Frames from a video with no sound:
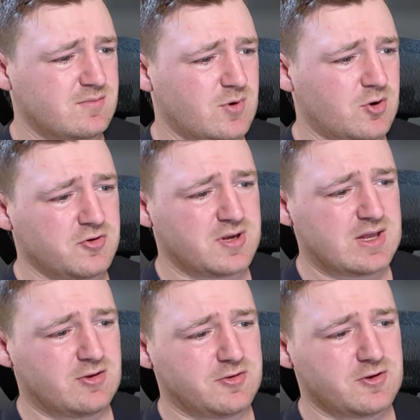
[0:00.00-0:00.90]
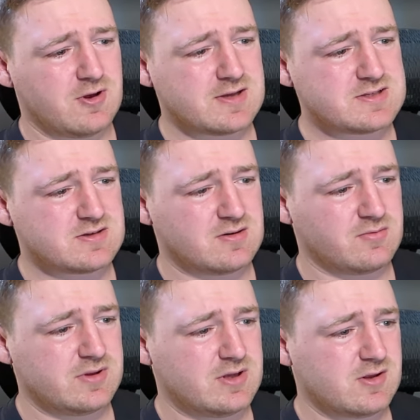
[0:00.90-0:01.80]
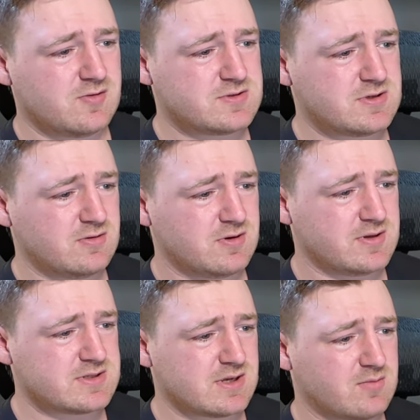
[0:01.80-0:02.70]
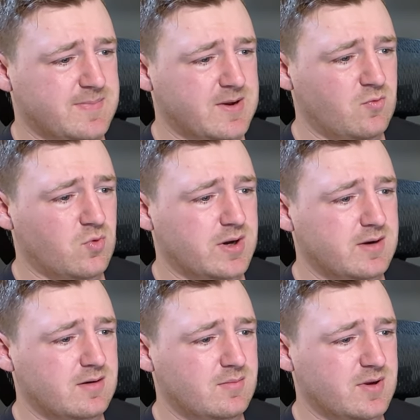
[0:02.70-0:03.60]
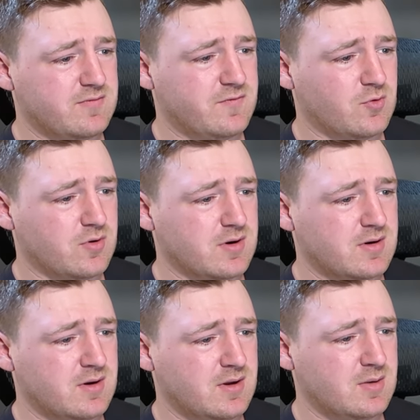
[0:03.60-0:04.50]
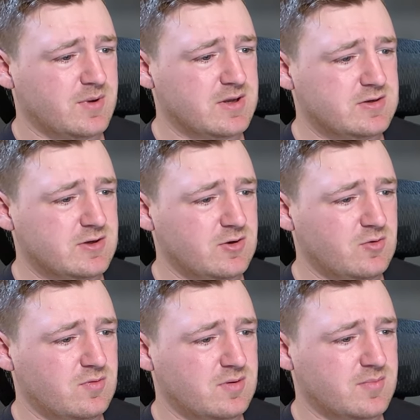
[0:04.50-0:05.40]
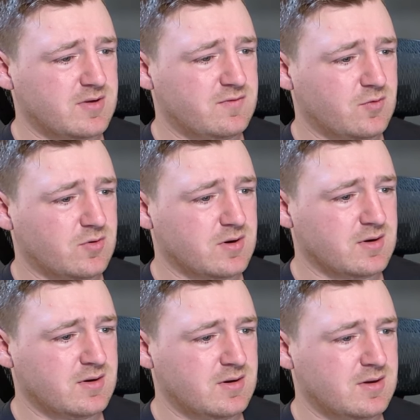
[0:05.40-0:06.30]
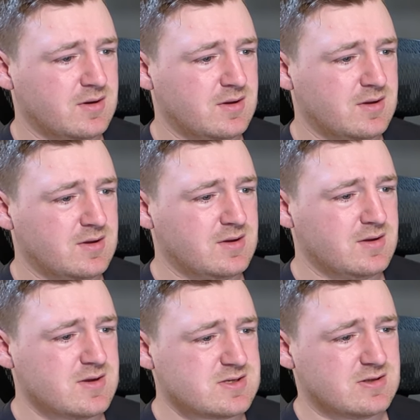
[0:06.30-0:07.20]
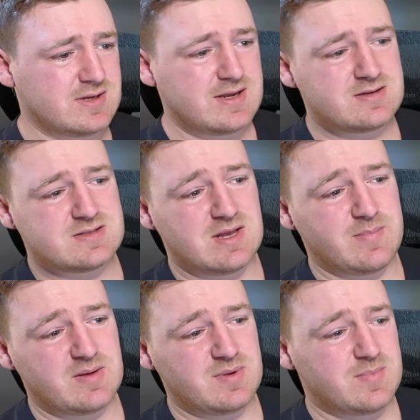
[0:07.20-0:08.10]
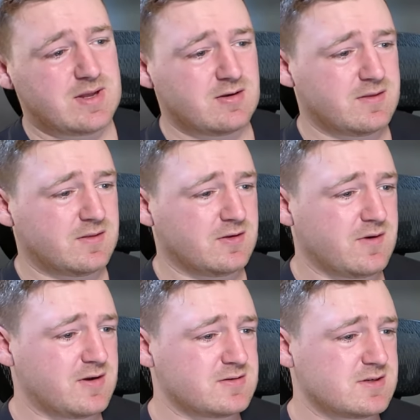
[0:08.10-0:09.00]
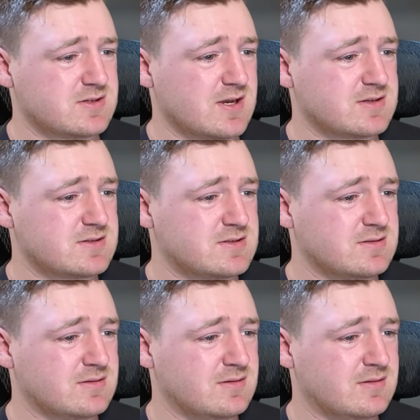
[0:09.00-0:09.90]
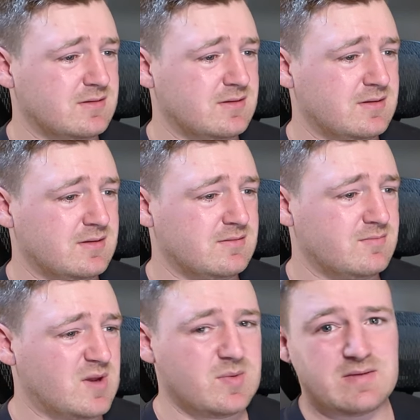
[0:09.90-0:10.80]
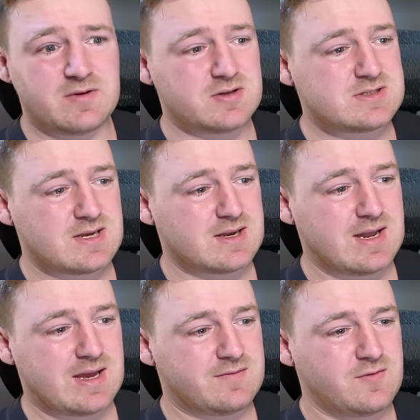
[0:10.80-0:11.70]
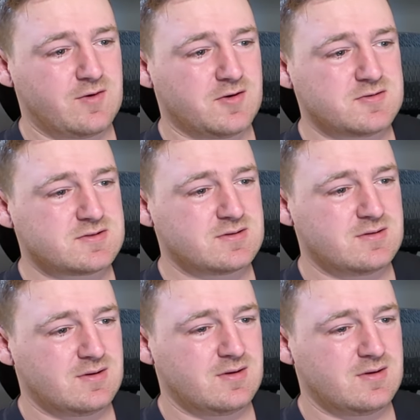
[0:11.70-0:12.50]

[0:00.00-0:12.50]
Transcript: All their losses are really close too. Look at this, like they're one by four, by two, and by four. So the Titans, they might be better than their record suggests. Maybe they have a good second half. Who knows?